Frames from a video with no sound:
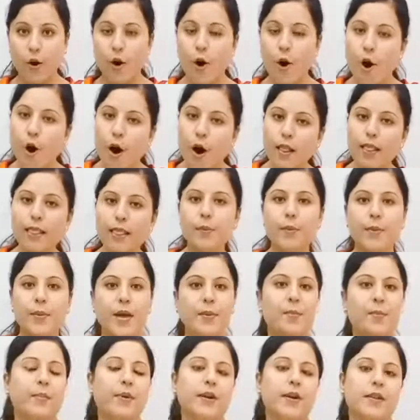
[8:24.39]
All the
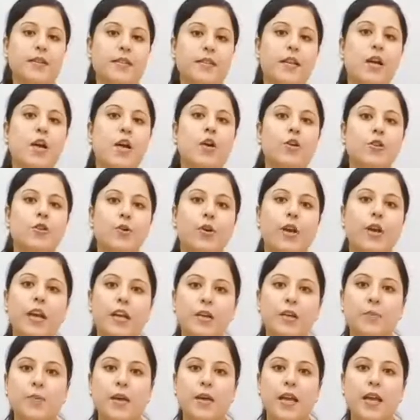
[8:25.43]
members. So
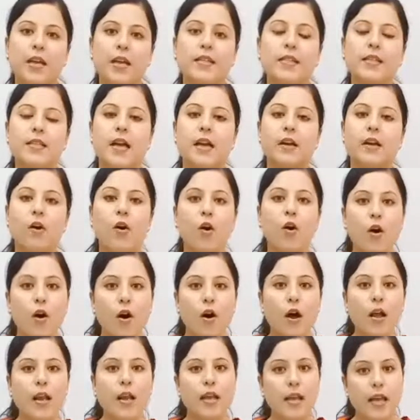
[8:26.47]
it means that
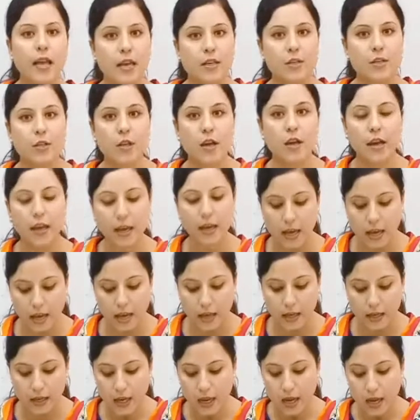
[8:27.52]
all is
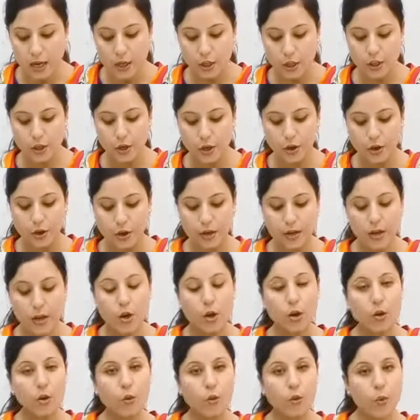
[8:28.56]
again your
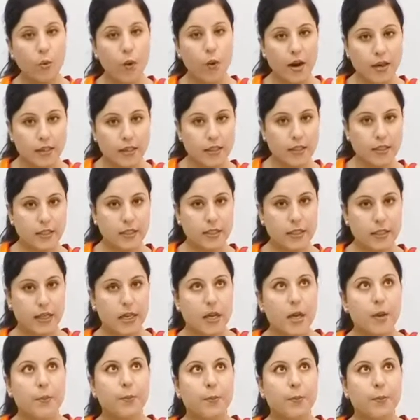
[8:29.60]
quantity,